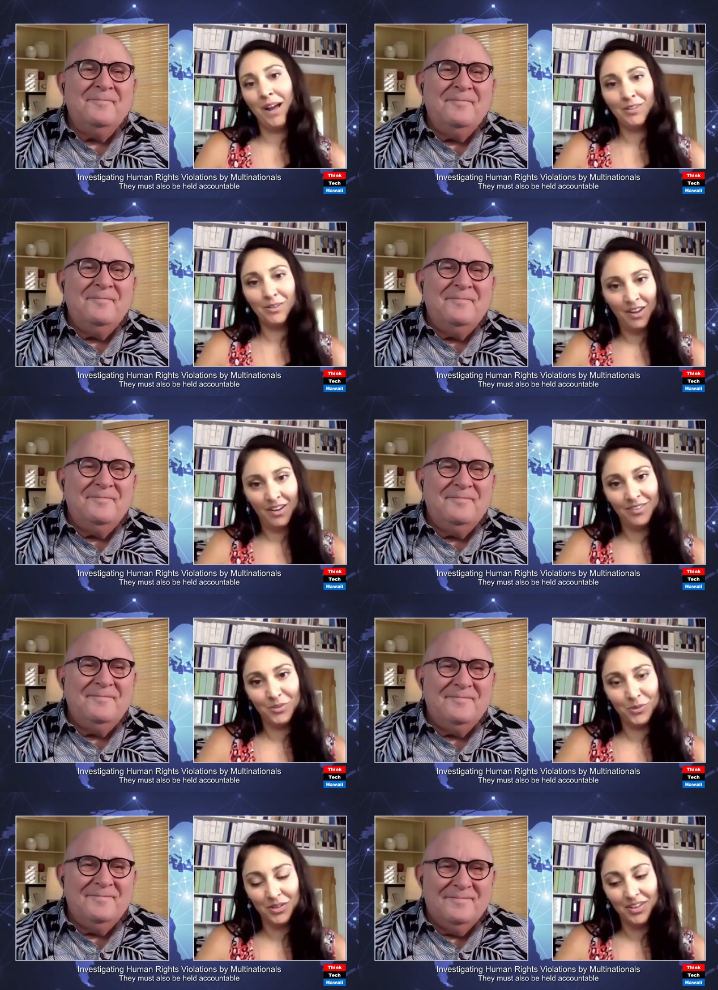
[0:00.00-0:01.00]
Speaker 1: back to law
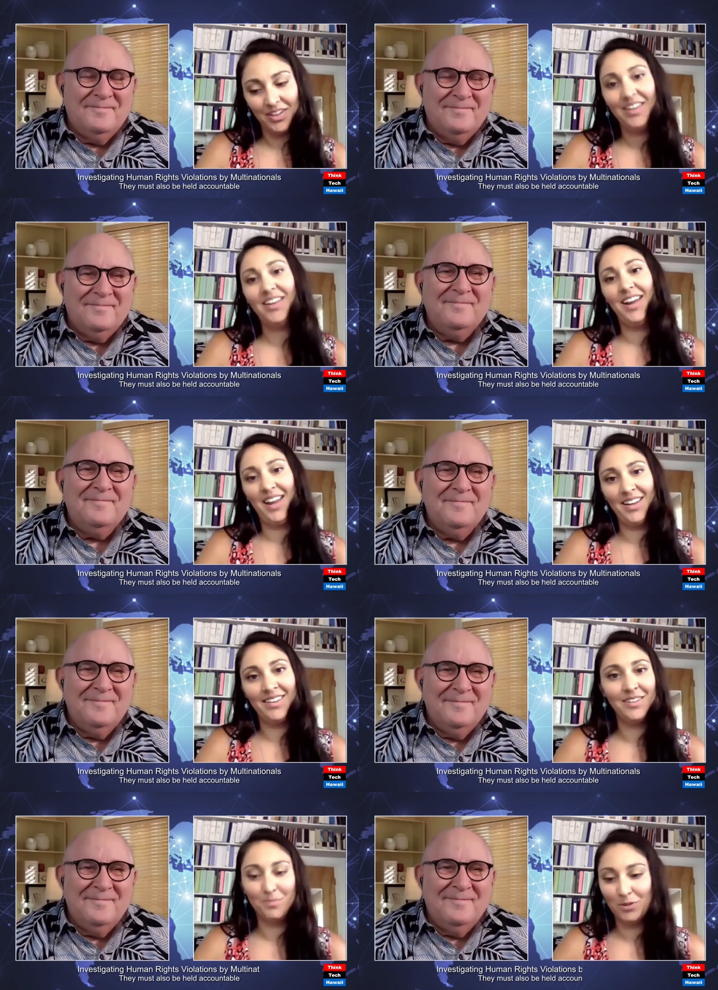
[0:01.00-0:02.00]
school
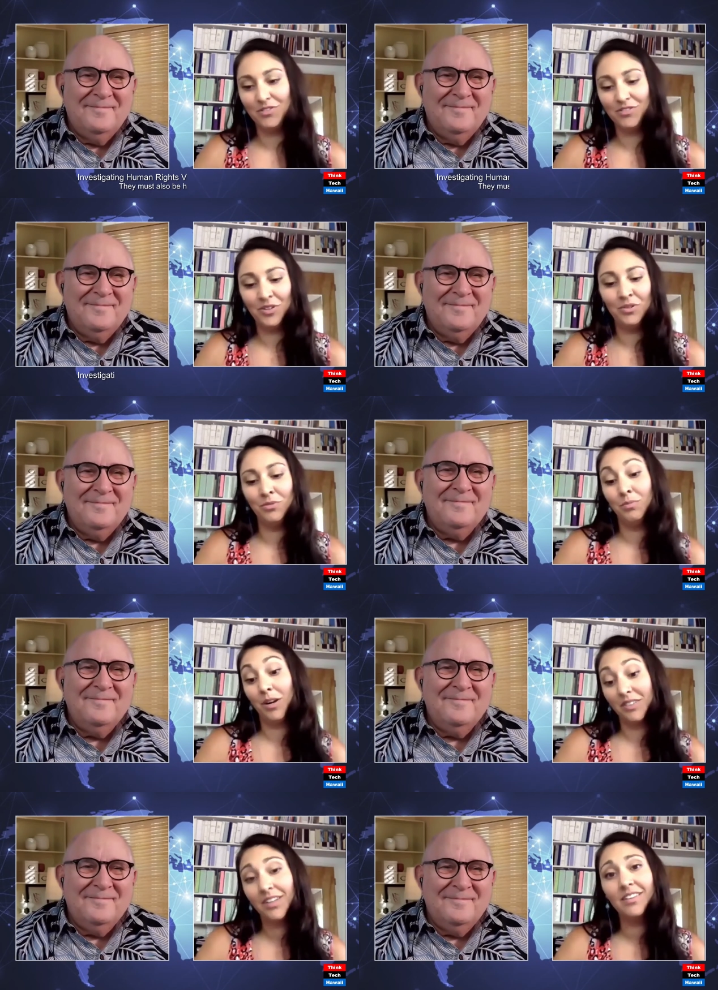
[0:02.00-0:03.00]
and pursue
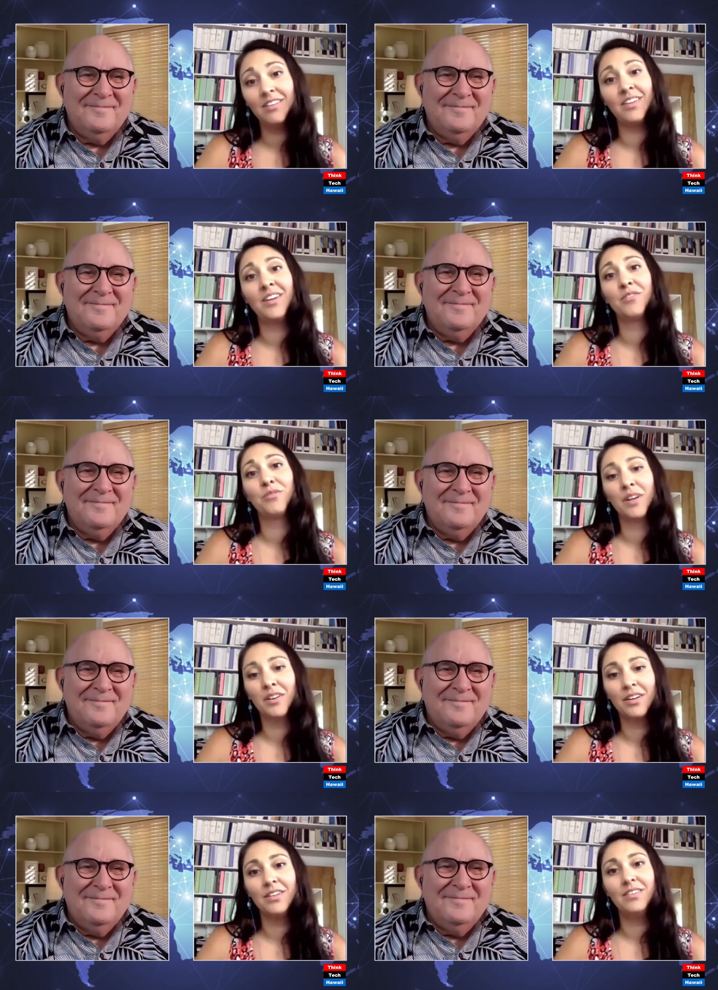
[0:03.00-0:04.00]
particularly a career
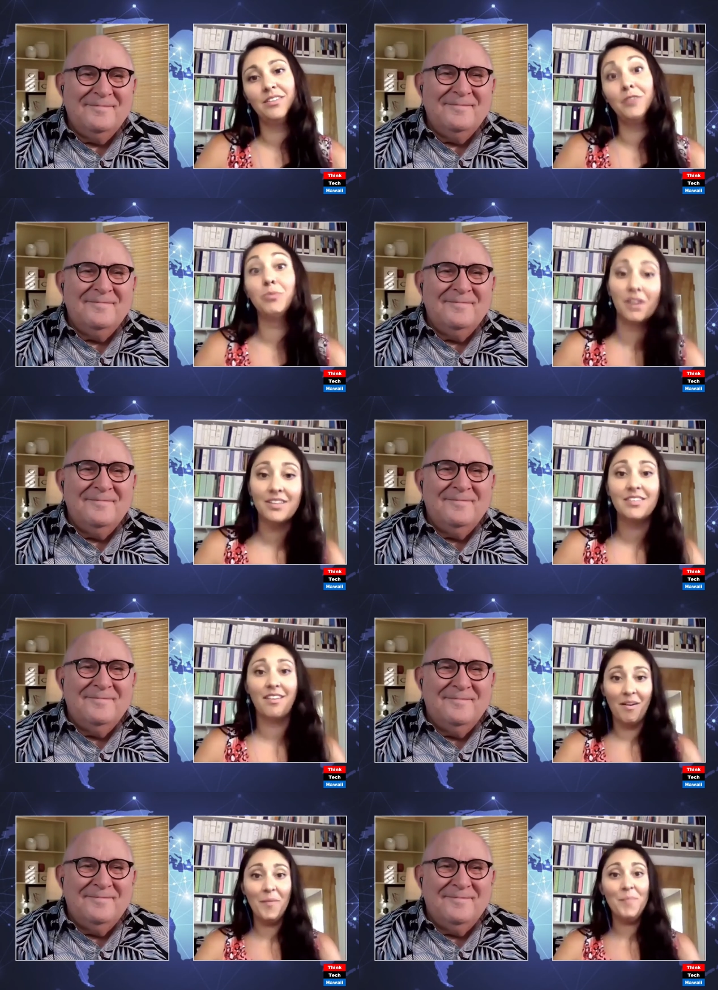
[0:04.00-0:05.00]
in human rights
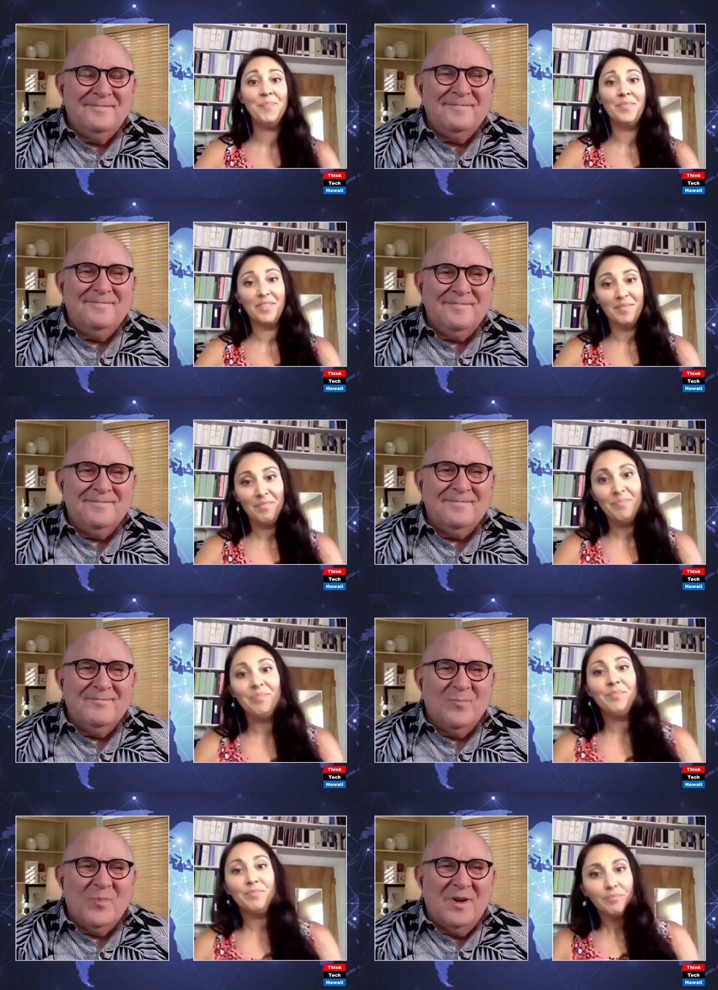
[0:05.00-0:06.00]
law.
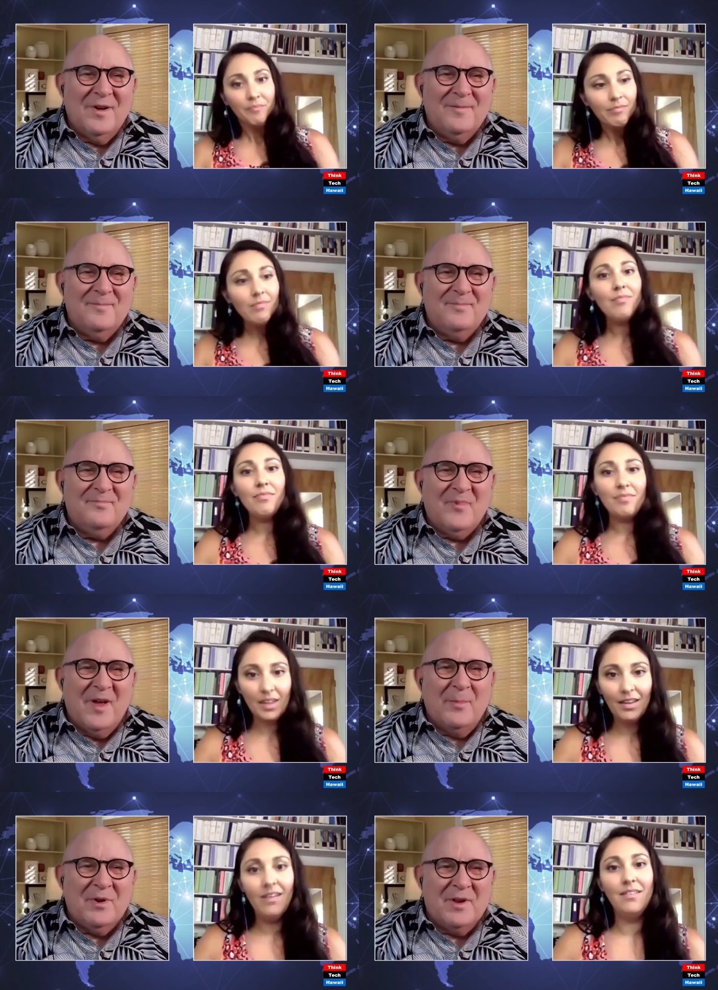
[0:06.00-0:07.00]
Speaker 2: Wow,
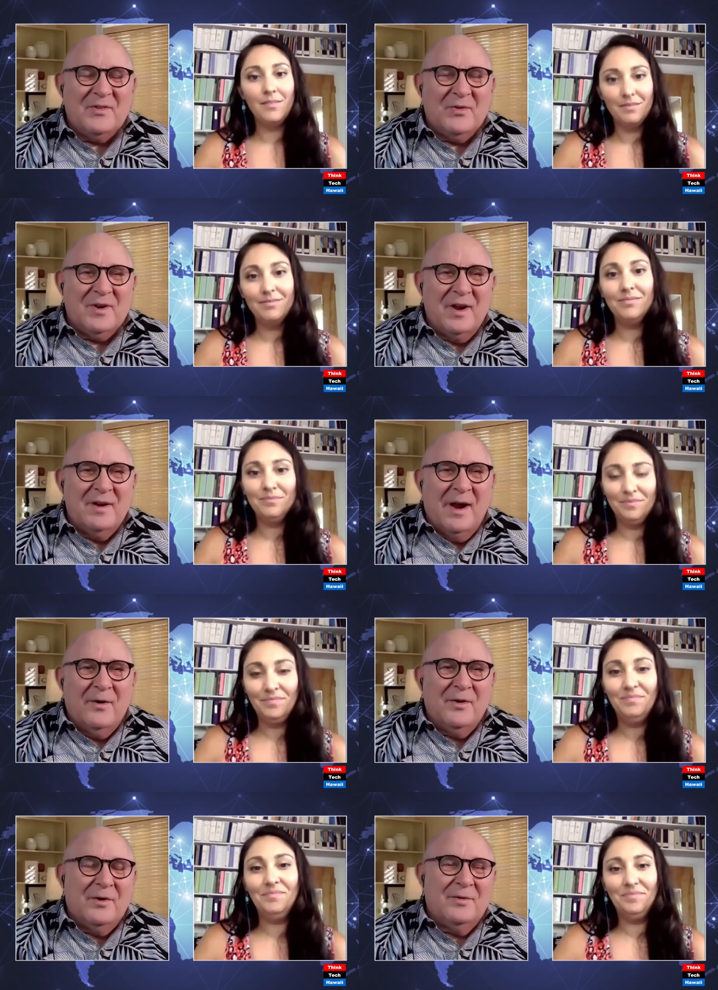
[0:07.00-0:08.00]
fabulous. Okay, and
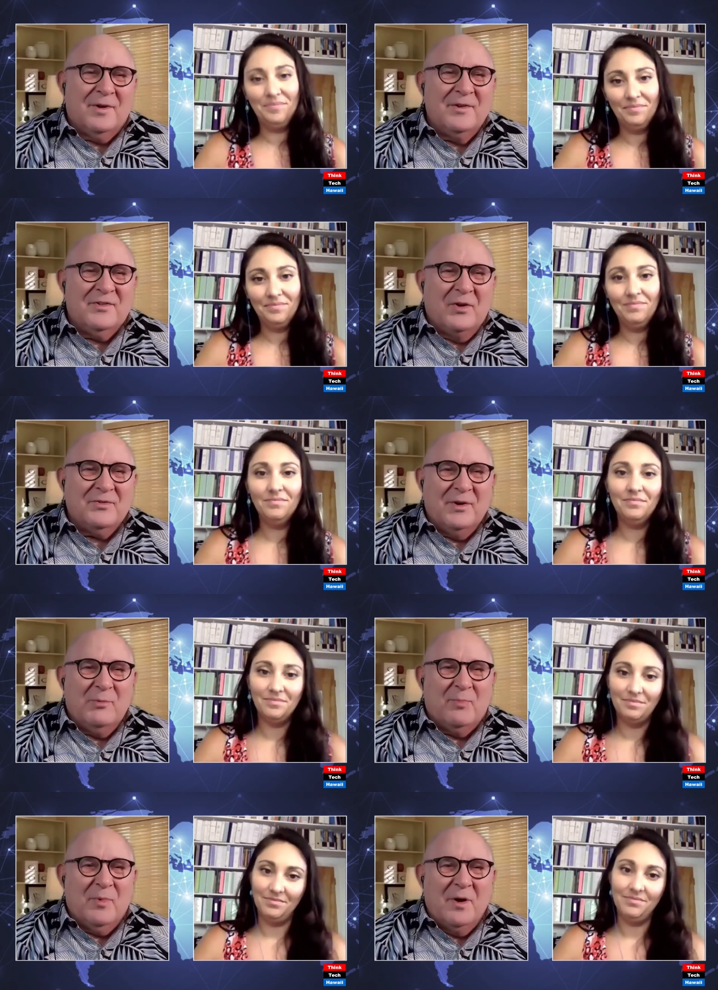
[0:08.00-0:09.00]
now you're consulting
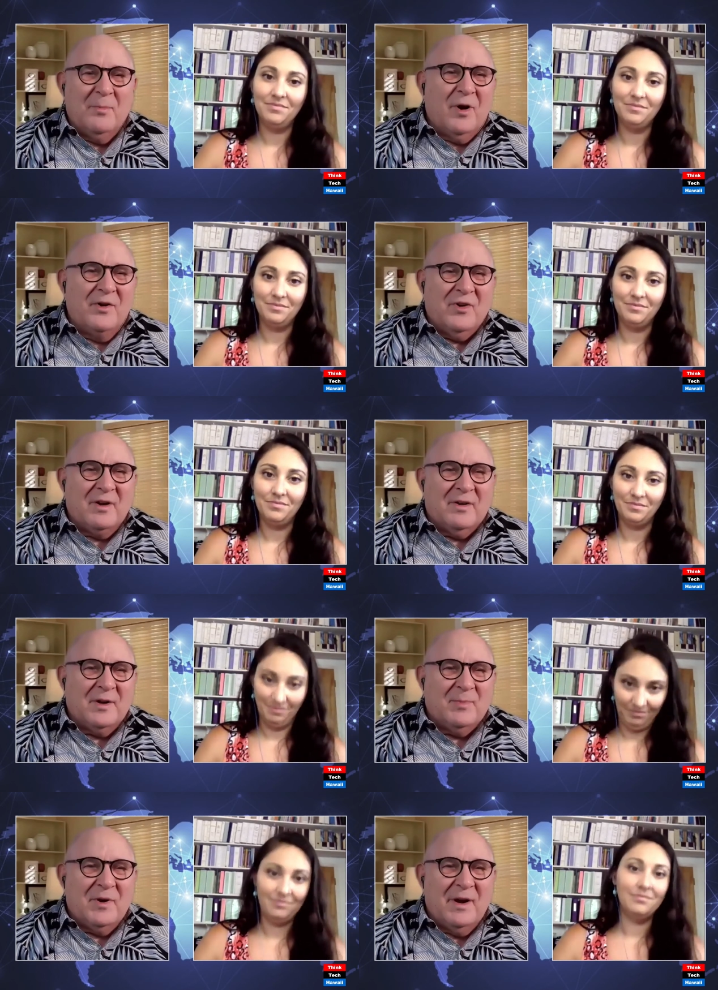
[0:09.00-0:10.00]
with uh, Project
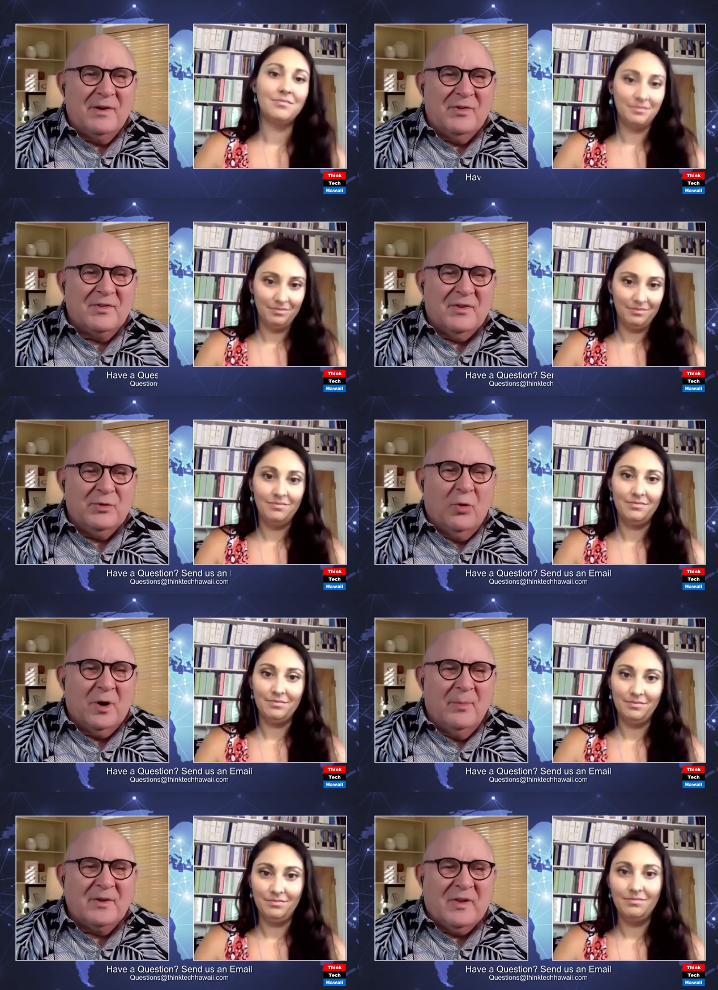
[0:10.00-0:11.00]
Expedite Justice. Talk
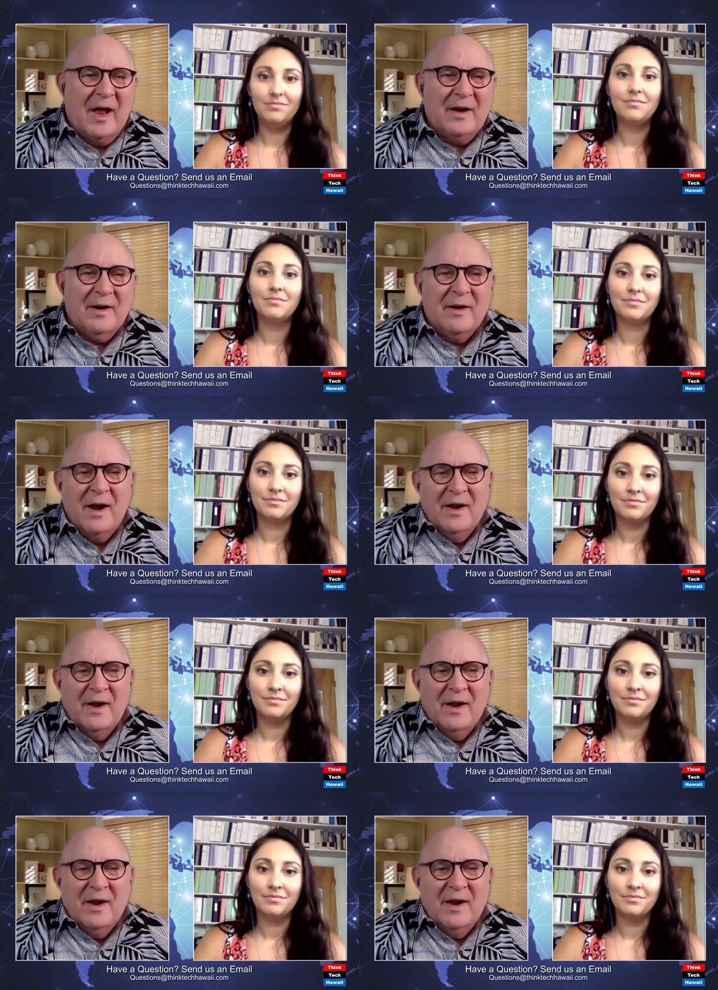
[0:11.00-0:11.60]
about that and